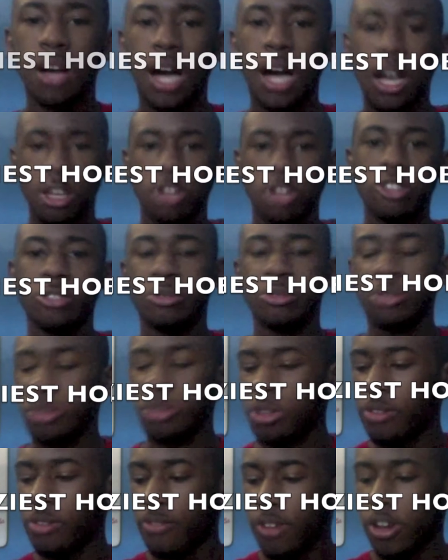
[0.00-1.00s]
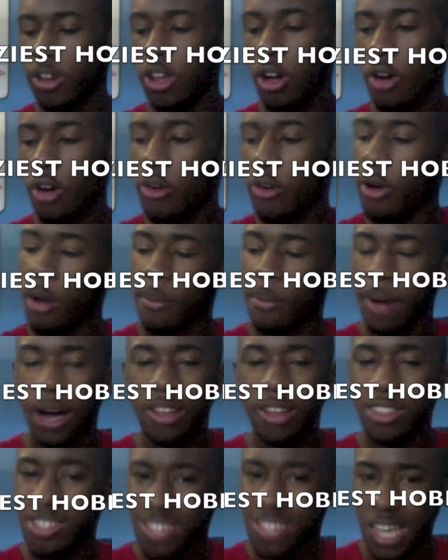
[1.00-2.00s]
I'm going to be doing a video about
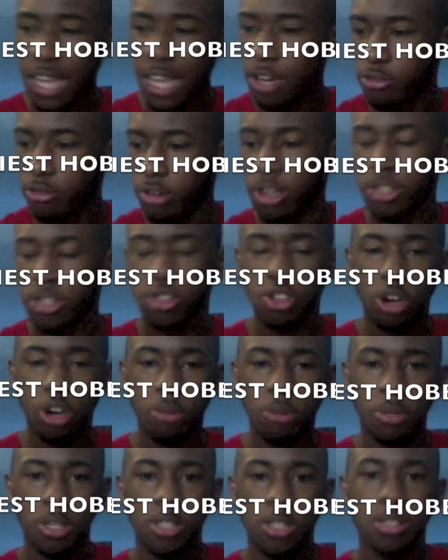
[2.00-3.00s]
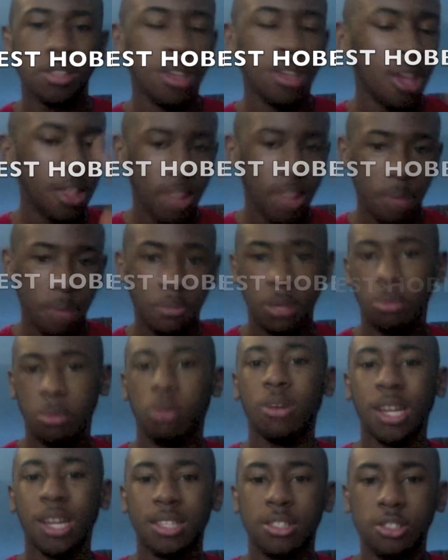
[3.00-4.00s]
10 craziest hobbies that people
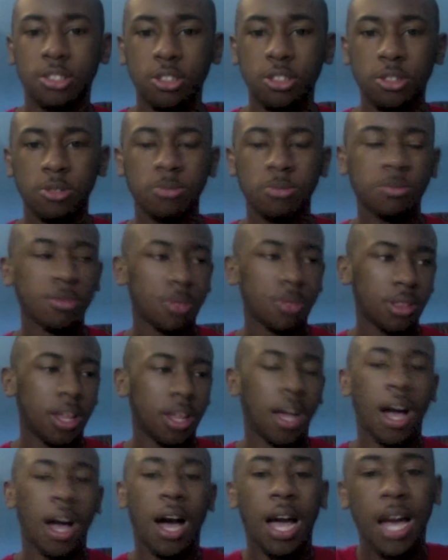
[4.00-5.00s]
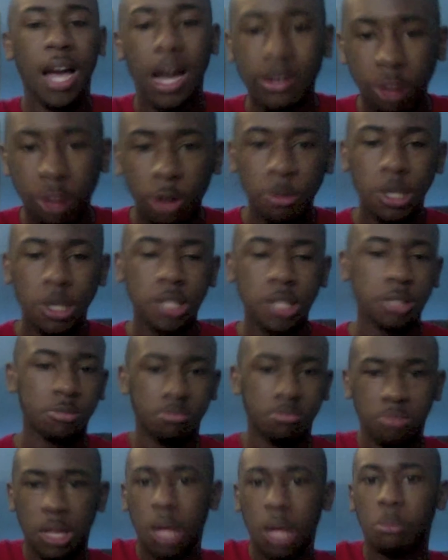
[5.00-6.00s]
like to do. Like I have hobbies,
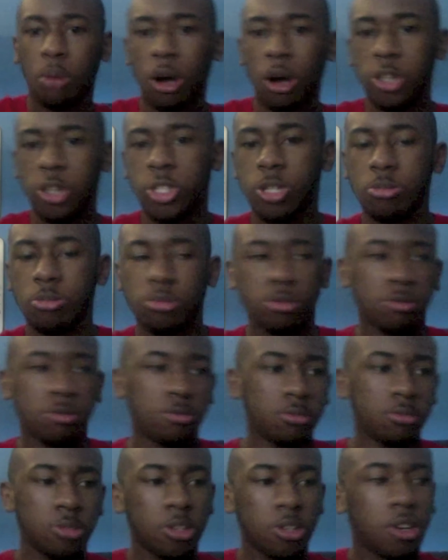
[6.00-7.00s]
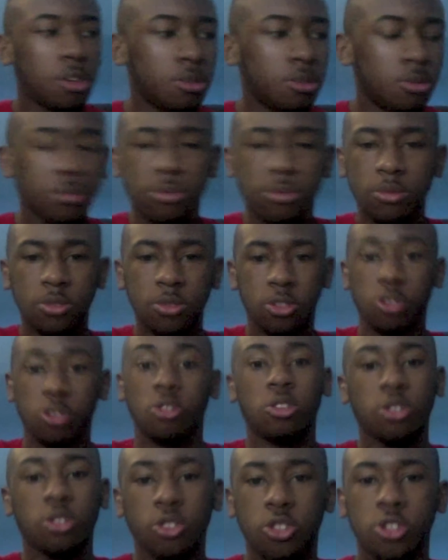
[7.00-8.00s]
play basketball, do
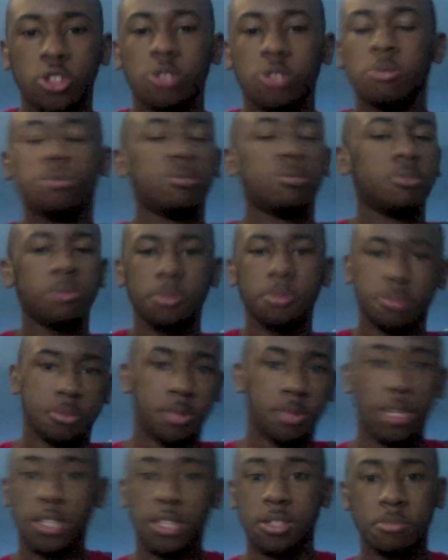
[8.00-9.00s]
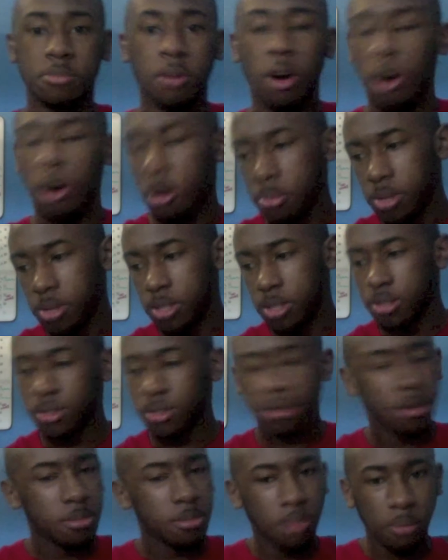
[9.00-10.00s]
YouTube. These are my hobbies.
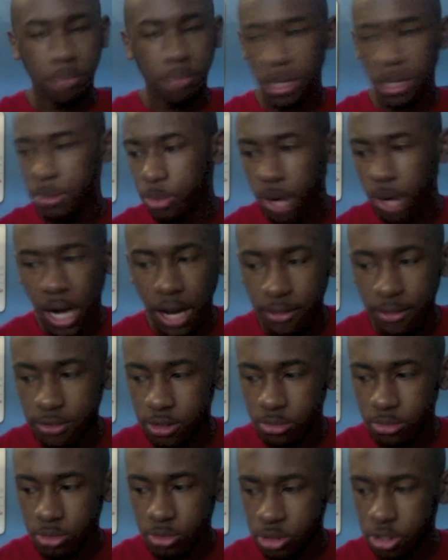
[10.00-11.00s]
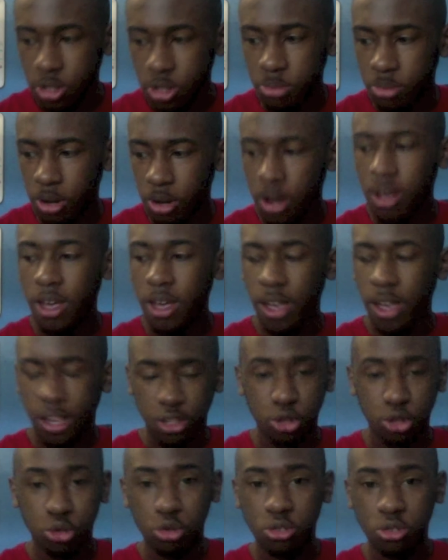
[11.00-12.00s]
But people have some super
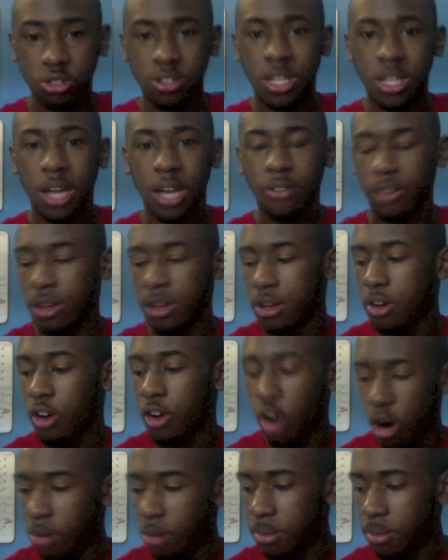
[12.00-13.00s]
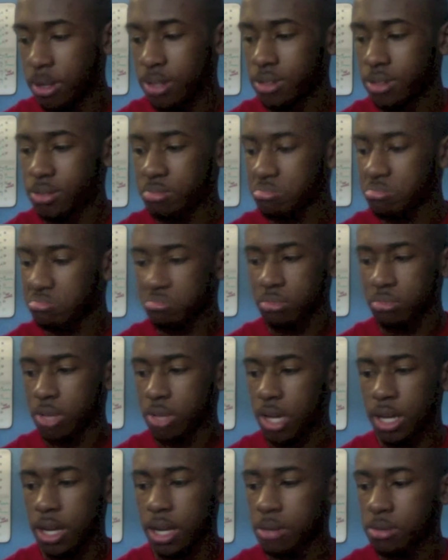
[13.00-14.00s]
extraordinary hobbies.
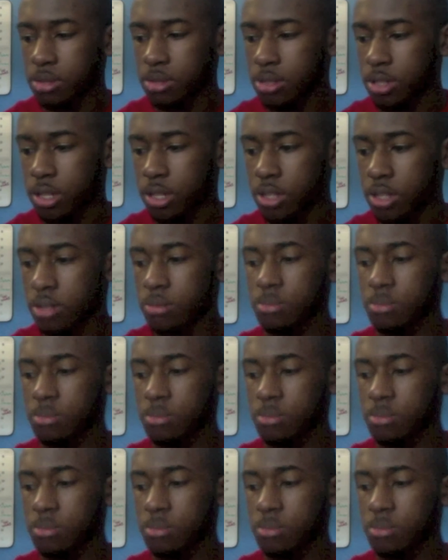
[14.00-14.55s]
And I'm just like,